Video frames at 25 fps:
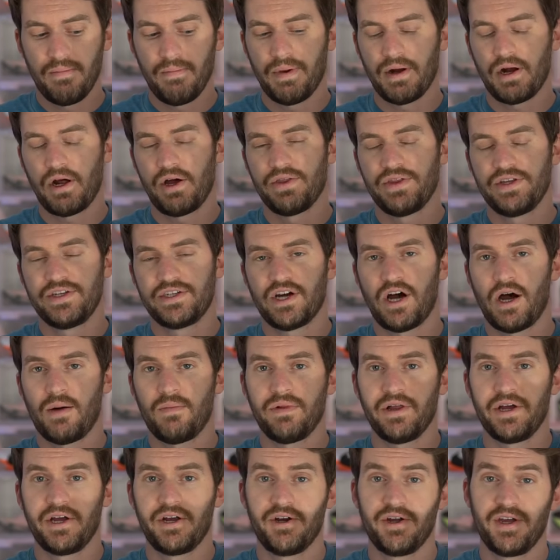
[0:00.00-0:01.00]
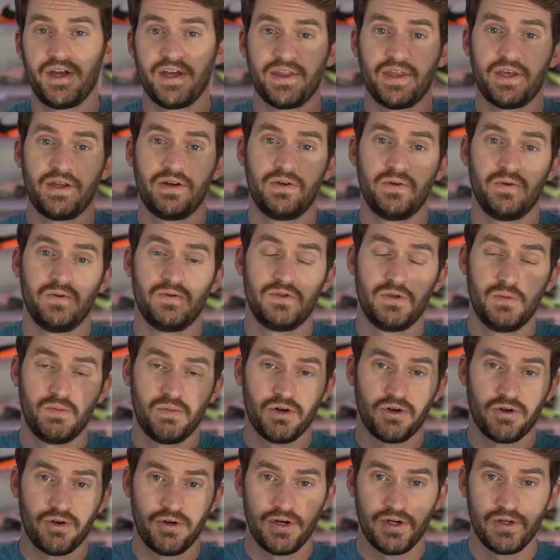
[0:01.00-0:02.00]
but on the top layer you get that new
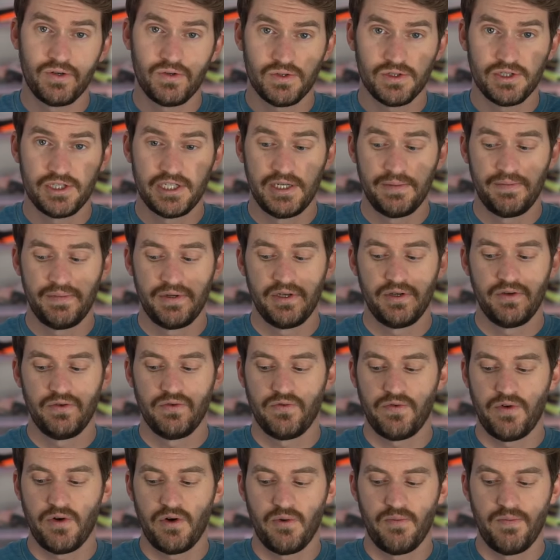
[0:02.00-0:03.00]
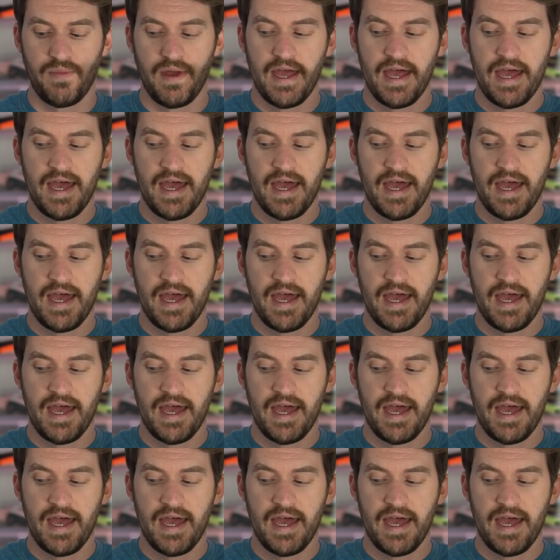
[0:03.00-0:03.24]
supercritical TPU foam,